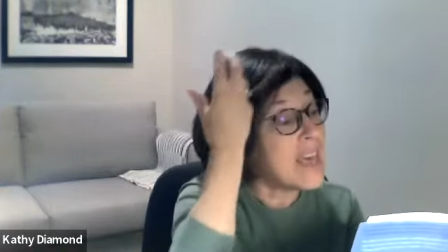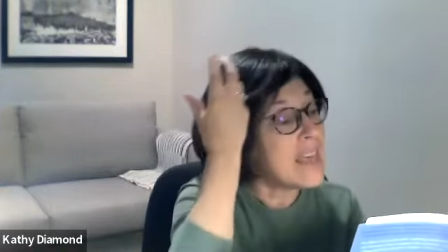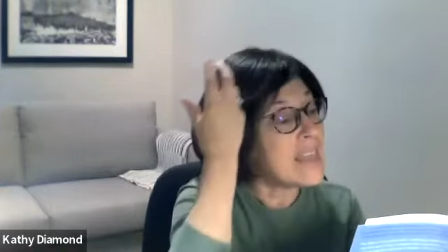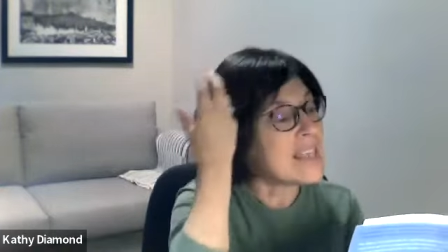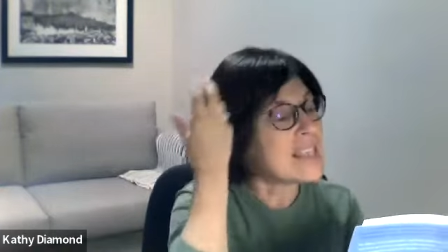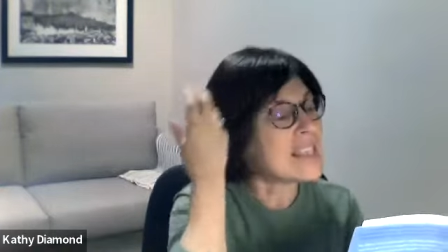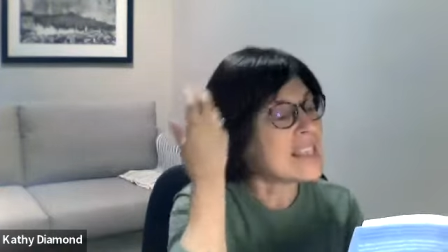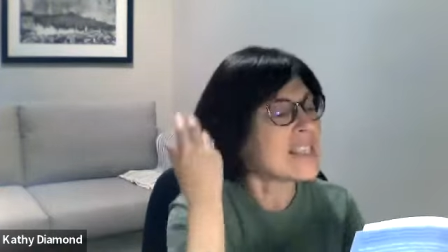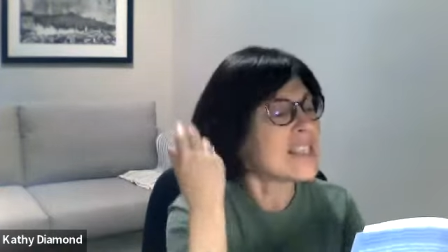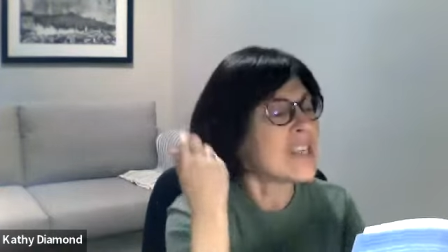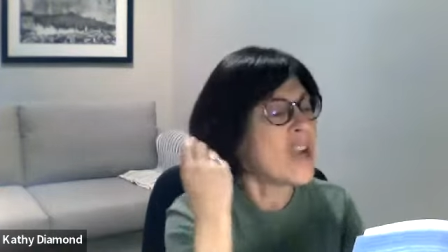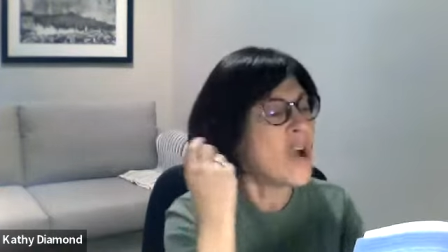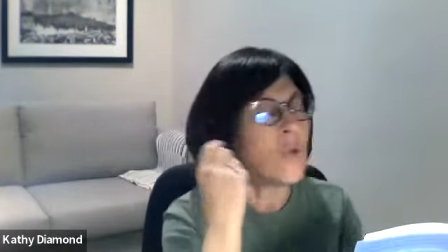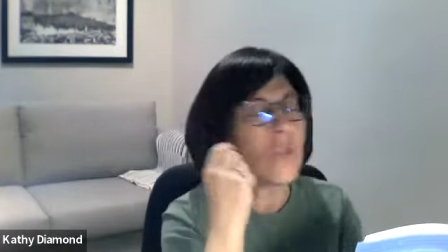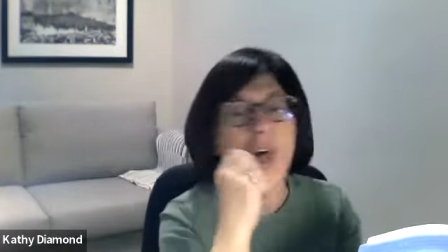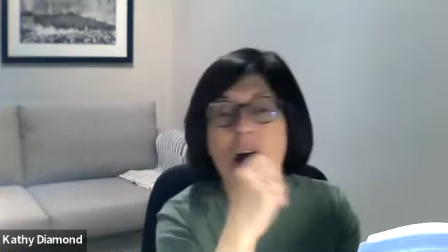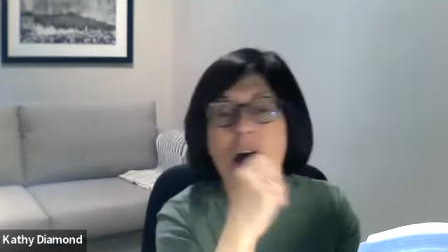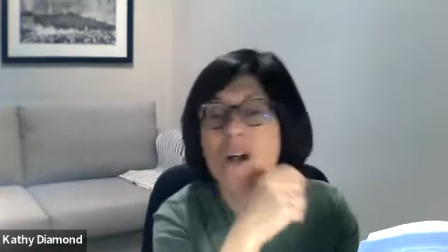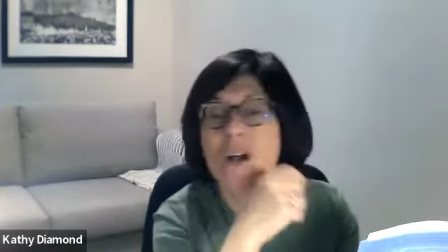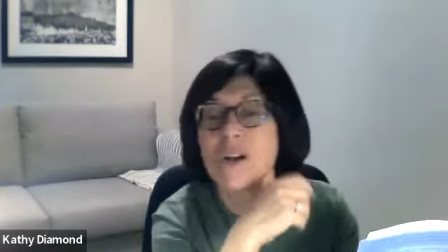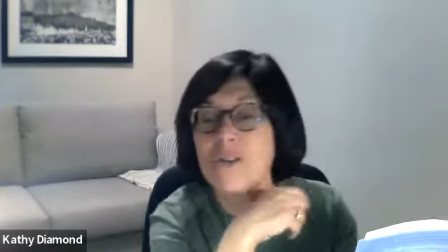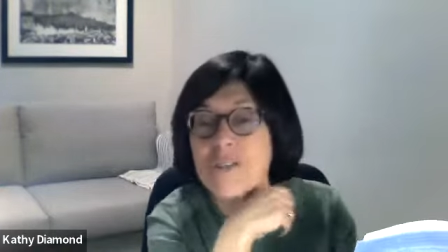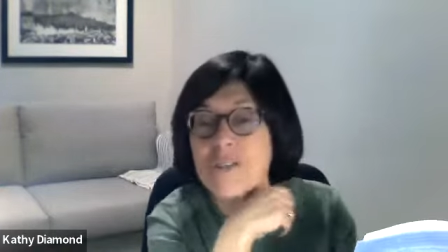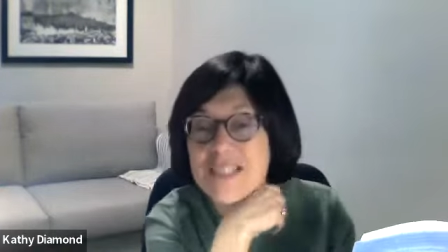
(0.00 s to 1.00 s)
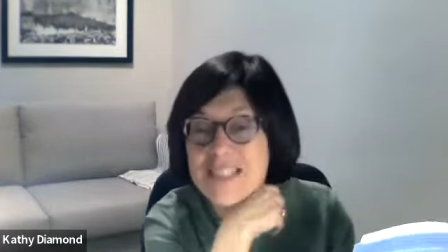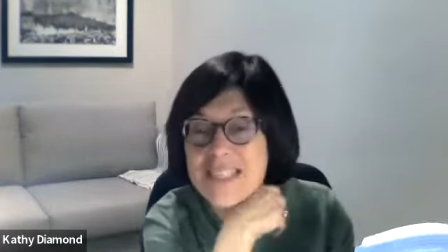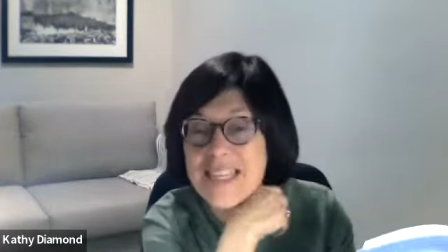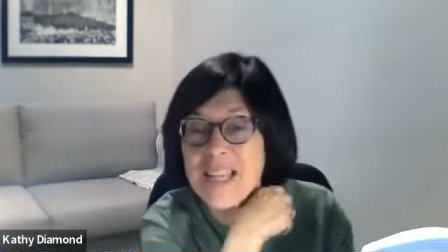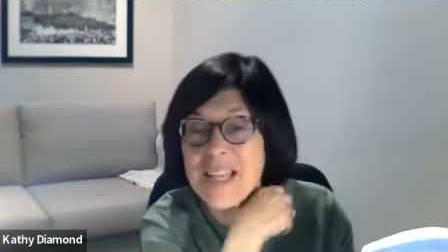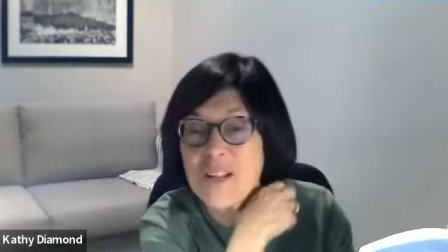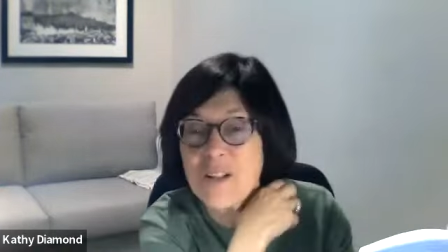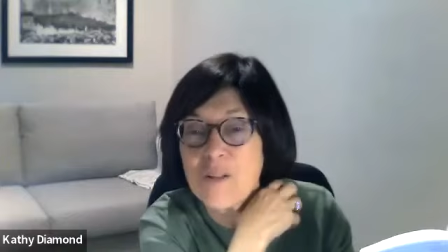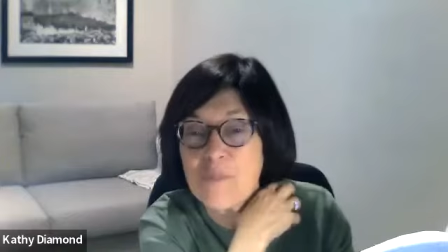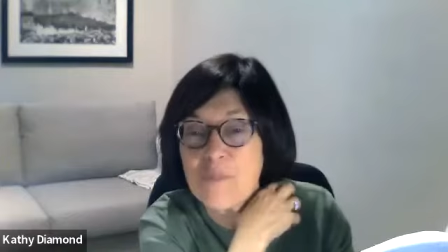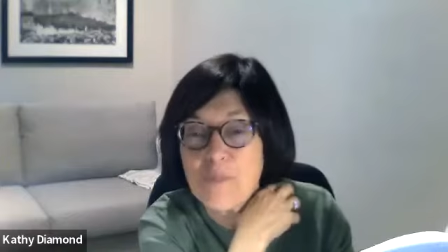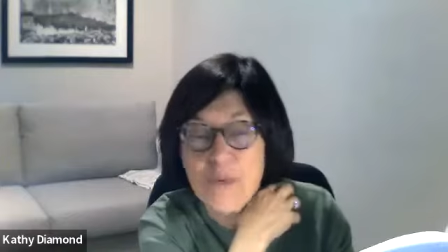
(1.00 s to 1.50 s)
This is no longer a
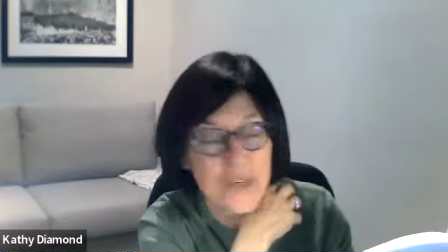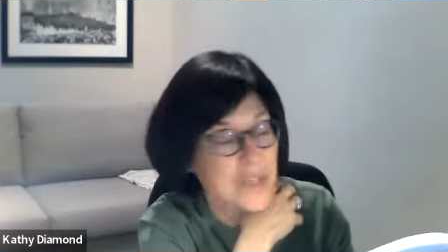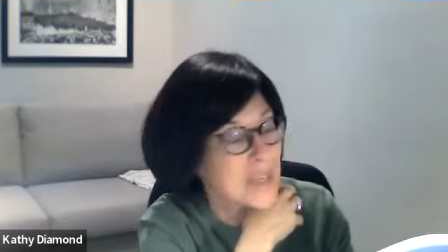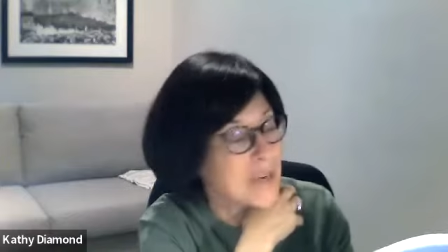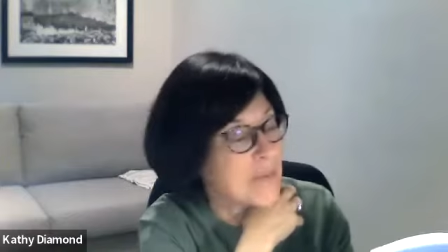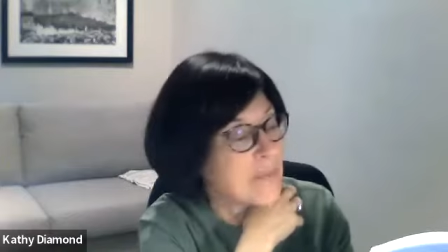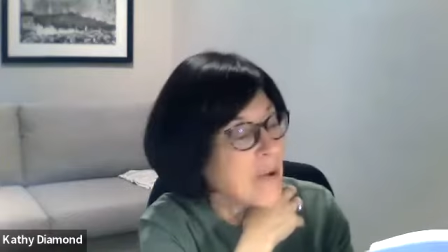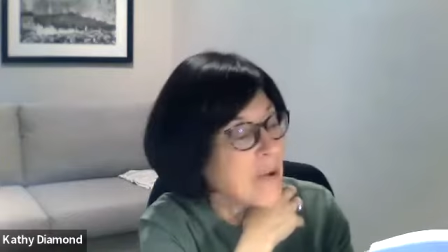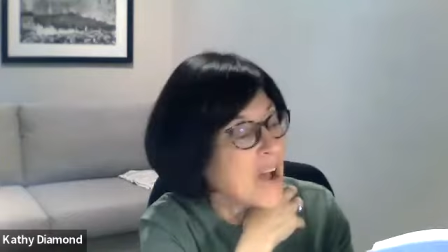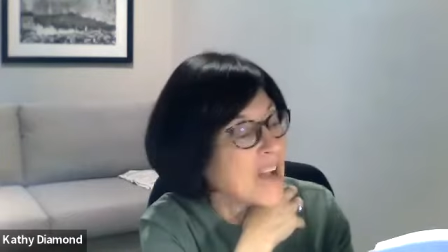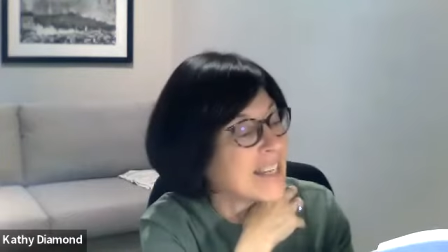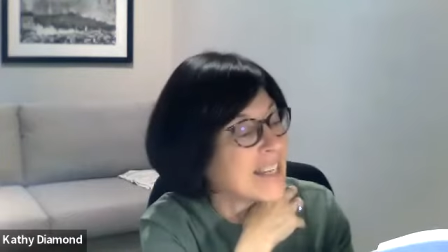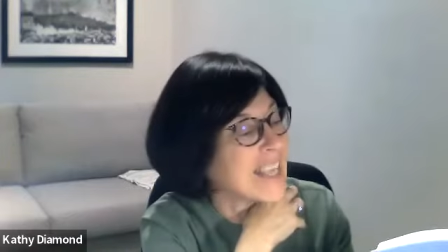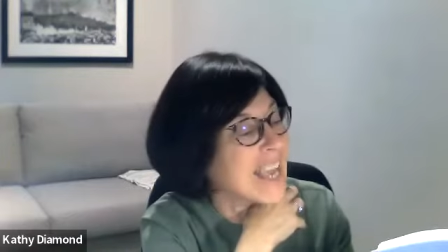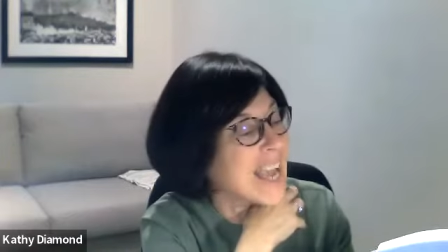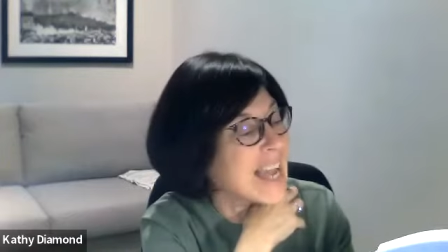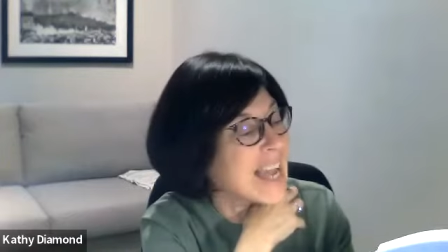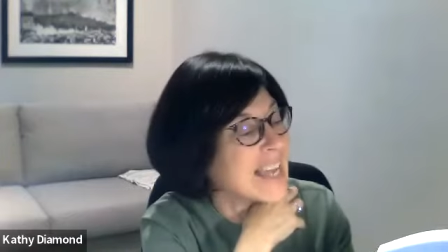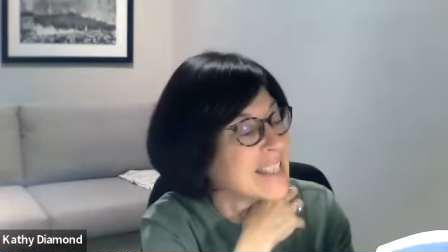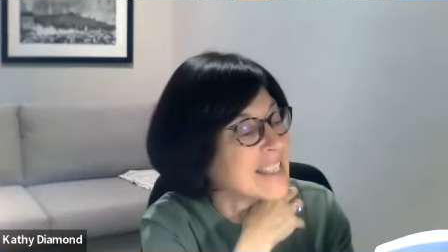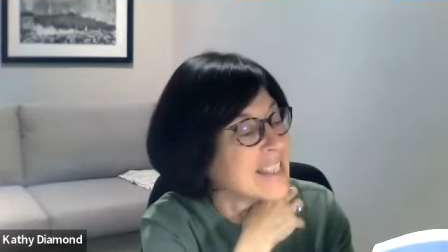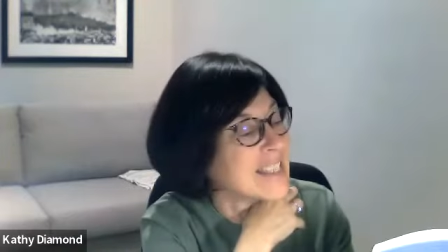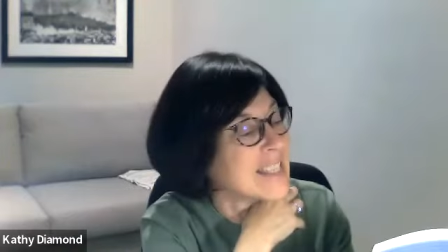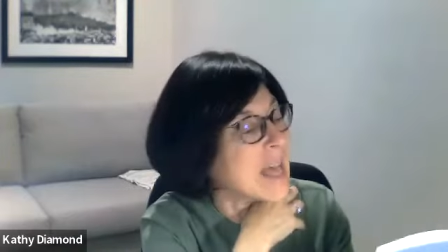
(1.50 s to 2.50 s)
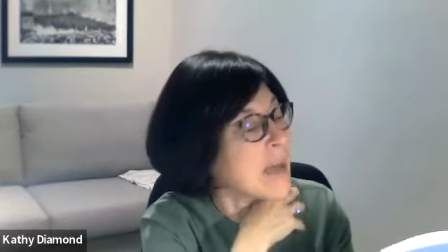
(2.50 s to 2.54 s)
single person podcast.